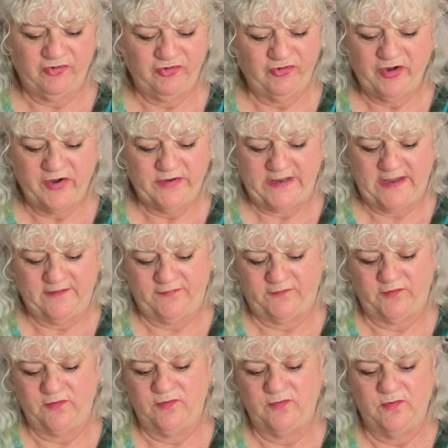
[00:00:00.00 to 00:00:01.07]
You don't have
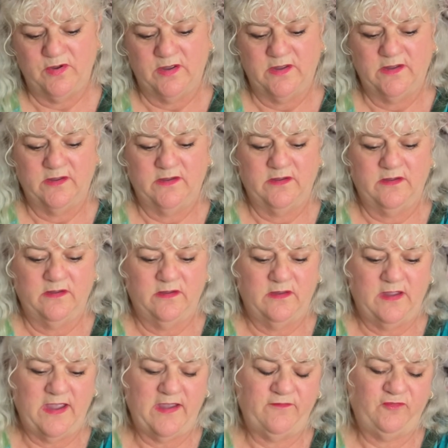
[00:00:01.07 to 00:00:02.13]
to
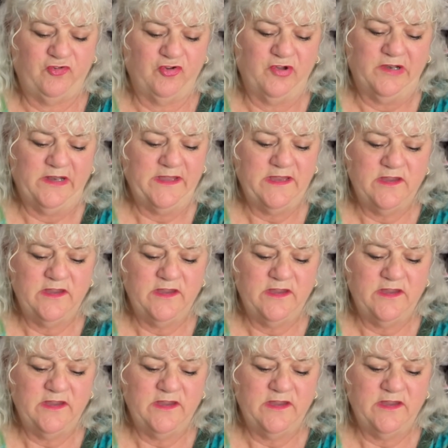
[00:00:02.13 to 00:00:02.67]
have journaling.